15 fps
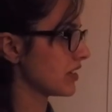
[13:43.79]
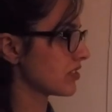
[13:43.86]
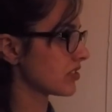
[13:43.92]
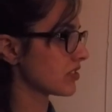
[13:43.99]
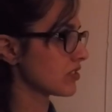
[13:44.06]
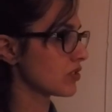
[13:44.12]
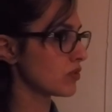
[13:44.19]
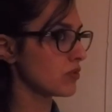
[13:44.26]

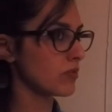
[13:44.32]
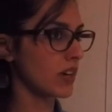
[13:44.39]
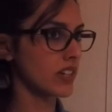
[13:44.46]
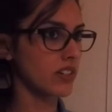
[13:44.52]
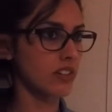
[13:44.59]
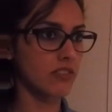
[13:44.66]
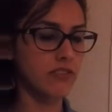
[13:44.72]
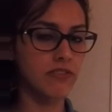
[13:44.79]
patients, you
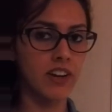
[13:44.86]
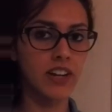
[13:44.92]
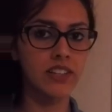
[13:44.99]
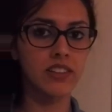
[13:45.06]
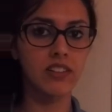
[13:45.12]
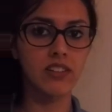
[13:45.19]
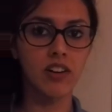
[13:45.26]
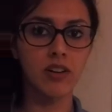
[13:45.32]
might not
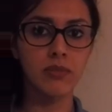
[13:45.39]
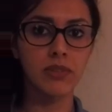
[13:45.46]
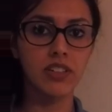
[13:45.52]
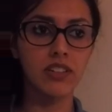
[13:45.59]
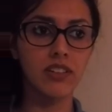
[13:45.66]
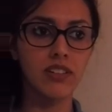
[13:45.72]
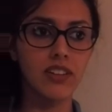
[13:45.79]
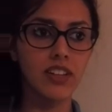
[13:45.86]
find the
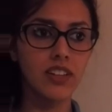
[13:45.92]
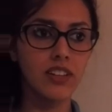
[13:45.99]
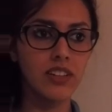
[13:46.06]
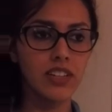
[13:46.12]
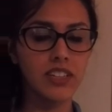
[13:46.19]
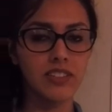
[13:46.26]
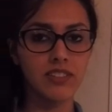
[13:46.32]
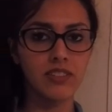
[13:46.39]
common
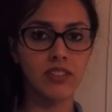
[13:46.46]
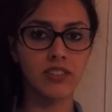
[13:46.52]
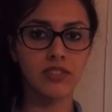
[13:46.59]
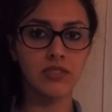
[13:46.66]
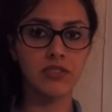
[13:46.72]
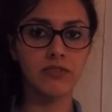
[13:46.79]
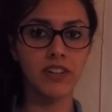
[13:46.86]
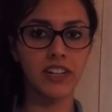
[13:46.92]

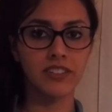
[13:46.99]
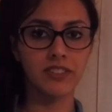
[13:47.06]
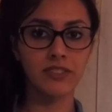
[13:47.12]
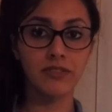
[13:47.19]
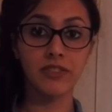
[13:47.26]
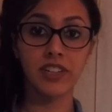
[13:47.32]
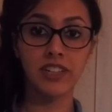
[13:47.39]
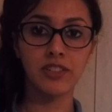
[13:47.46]
etiological
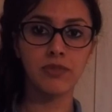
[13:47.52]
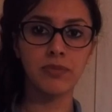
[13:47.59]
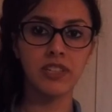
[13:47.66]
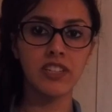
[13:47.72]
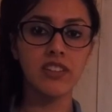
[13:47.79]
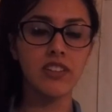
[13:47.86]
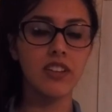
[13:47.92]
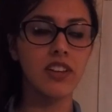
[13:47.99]
factors for
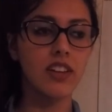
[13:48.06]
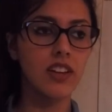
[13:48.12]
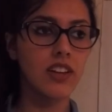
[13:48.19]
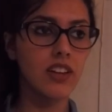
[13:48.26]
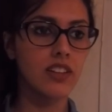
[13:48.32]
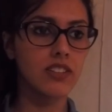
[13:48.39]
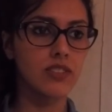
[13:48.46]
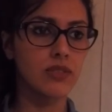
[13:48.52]
NUP,
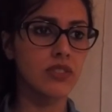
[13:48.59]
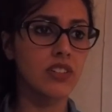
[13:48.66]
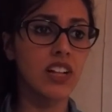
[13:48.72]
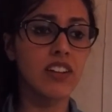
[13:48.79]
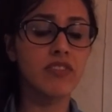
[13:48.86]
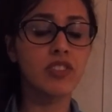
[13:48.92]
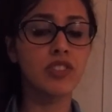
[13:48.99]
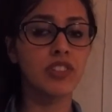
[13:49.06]
so they'll
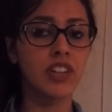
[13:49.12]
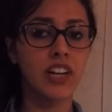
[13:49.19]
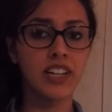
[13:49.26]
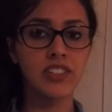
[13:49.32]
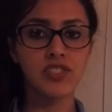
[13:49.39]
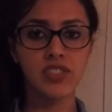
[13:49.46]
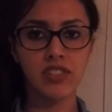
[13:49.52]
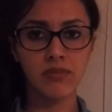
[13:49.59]
have good
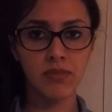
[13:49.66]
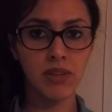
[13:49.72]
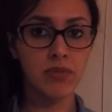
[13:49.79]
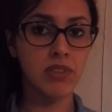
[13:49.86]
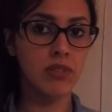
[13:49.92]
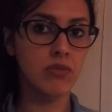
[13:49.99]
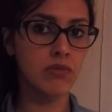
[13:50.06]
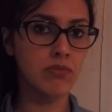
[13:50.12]
hygiene,
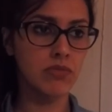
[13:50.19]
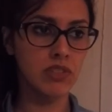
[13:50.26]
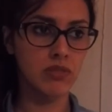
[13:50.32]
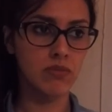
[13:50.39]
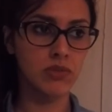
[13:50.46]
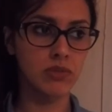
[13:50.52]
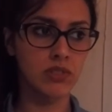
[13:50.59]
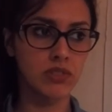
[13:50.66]
maybe they won't be
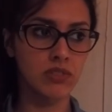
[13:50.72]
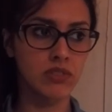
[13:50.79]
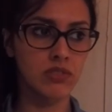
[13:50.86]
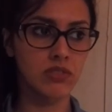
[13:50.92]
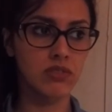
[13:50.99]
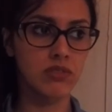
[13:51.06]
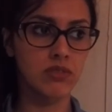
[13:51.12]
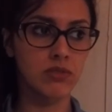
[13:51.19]

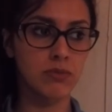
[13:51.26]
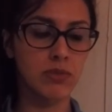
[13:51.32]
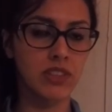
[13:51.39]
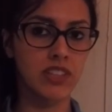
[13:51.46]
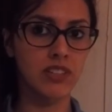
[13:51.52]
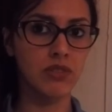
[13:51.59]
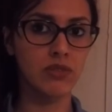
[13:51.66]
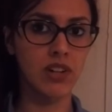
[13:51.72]
smokers,
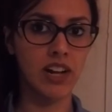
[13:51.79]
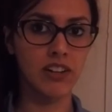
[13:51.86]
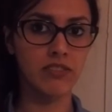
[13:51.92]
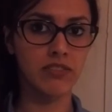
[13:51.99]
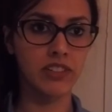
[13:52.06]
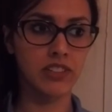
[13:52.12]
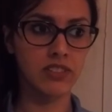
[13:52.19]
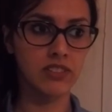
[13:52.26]
but then you'll
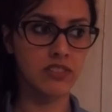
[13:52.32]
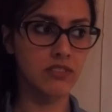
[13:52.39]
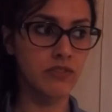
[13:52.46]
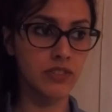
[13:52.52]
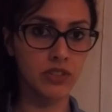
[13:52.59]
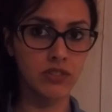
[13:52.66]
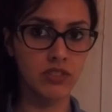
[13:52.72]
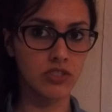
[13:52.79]
have like
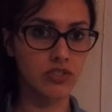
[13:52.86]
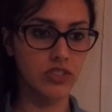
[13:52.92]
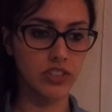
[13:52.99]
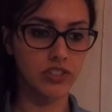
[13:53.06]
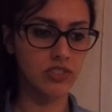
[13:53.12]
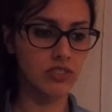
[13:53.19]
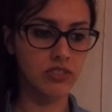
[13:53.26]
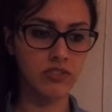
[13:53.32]
severe
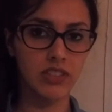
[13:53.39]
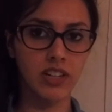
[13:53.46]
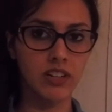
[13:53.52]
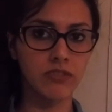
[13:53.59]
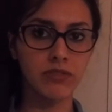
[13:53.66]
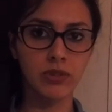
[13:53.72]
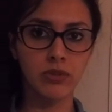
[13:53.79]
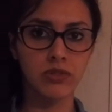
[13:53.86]
destruction of the
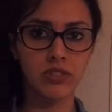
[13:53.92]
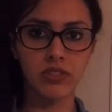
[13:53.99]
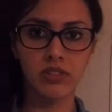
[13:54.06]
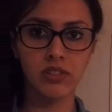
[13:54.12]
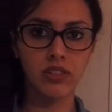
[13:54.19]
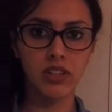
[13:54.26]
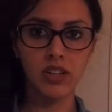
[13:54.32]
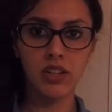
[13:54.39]

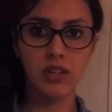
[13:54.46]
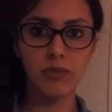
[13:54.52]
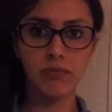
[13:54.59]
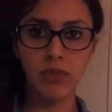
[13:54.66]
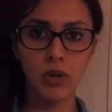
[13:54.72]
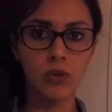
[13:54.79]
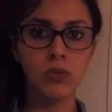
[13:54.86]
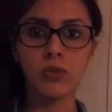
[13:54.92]
alveolar
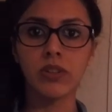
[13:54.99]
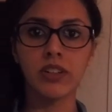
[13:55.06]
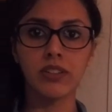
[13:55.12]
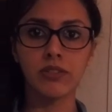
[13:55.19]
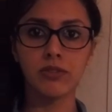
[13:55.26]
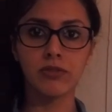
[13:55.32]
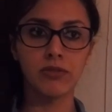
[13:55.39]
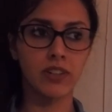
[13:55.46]
bone,
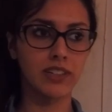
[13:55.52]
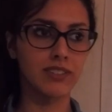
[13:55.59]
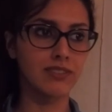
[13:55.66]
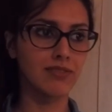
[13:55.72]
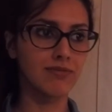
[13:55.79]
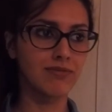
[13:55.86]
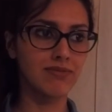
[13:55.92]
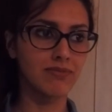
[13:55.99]
and you'll
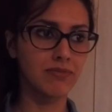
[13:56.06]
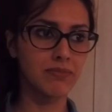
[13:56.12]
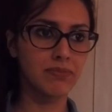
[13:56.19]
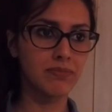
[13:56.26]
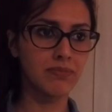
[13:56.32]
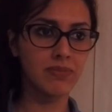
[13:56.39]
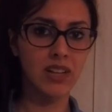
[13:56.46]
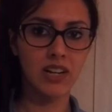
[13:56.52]
find
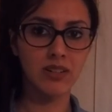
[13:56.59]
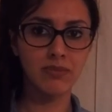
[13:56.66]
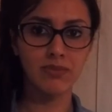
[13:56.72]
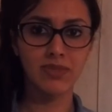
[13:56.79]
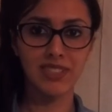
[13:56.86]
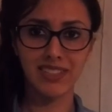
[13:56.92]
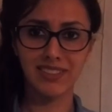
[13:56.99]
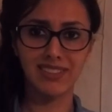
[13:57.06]

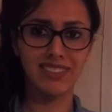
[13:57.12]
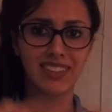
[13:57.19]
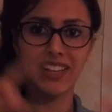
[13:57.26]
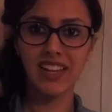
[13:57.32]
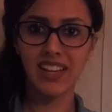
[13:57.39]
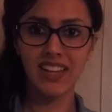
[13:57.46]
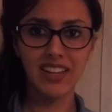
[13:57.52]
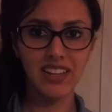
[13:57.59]
gums and
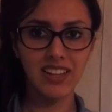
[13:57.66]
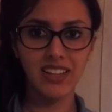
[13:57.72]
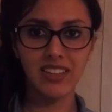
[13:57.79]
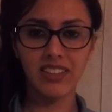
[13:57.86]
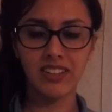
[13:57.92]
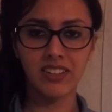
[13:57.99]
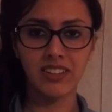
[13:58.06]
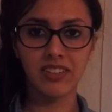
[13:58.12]

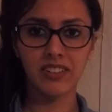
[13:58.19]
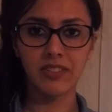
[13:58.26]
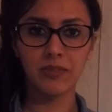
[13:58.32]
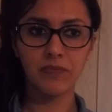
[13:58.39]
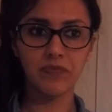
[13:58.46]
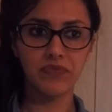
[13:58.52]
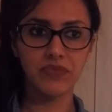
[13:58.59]
their